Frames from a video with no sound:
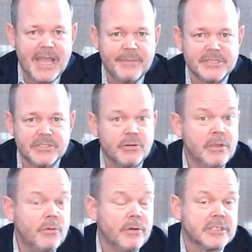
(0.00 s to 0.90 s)
options,
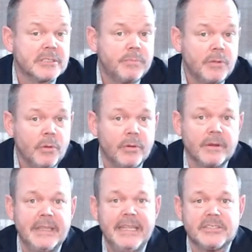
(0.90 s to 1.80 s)
or you want to
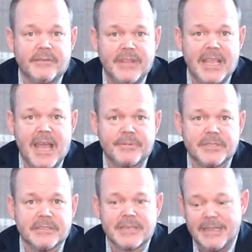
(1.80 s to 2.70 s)
explore each of the
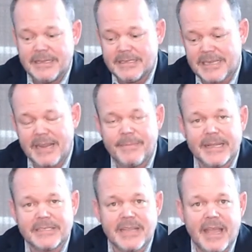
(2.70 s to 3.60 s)
options side
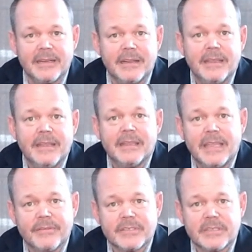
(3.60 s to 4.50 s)
by side,
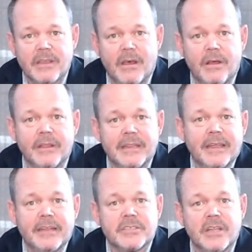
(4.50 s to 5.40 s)
give us a call and
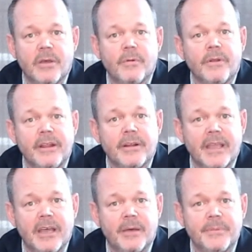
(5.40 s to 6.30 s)
let us know. We're here
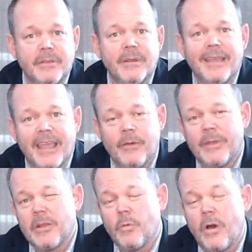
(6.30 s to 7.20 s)
to help you, and
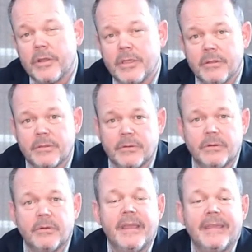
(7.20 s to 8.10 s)
we can walk you
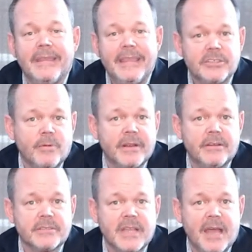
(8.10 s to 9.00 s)
through each one
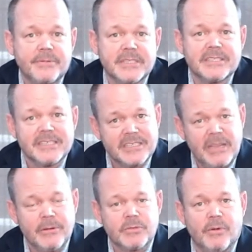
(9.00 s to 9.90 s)
of those options and
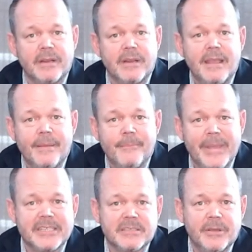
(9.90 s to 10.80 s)
see which one
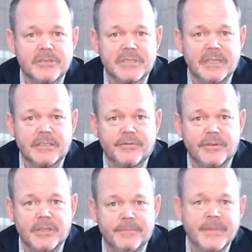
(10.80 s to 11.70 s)
makes the most sense
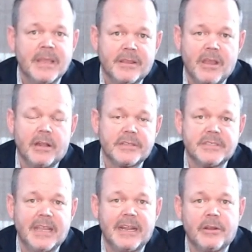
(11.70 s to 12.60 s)
for you. Call us
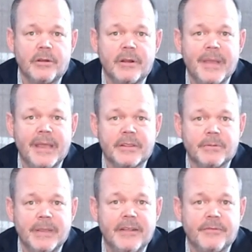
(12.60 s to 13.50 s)
today to learn about the
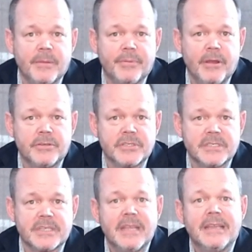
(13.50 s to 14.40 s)
three different
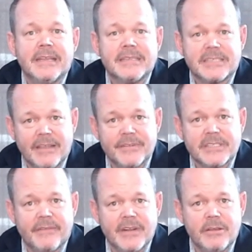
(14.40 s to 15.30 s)
approaches, seven
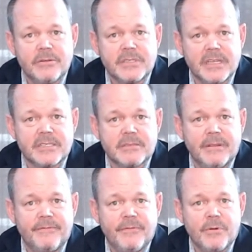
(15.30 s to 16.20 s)
seven zero, six
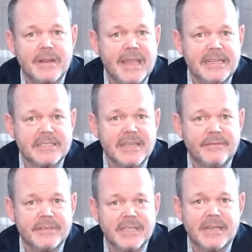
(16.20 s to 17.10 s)
three four, nine
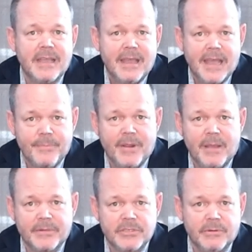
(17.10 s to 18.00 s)
seven one zero. I
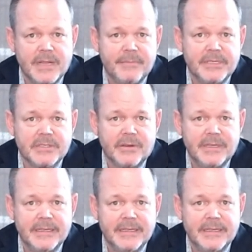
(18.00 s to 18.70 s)
promise you will not be sorry you